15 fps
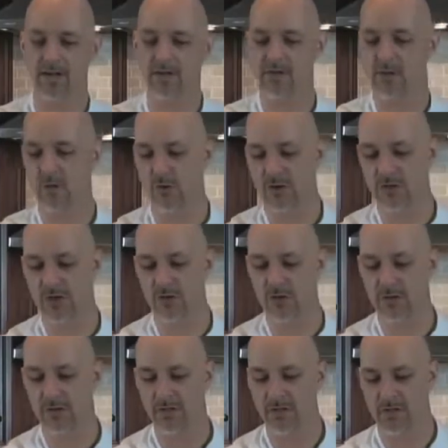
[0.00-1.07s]
it scorching
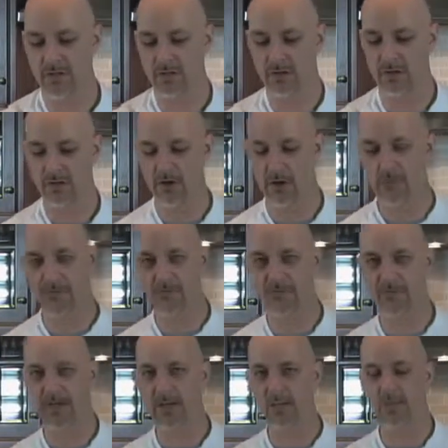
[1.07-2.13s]
on an open
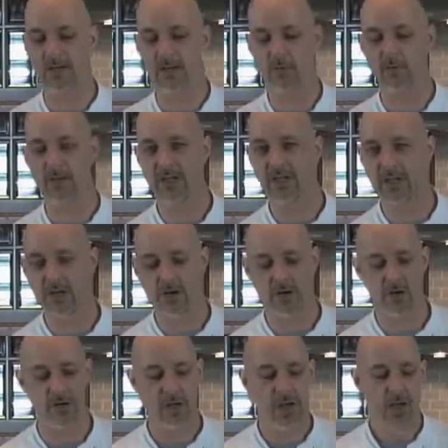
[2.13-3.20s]
flame like it would here.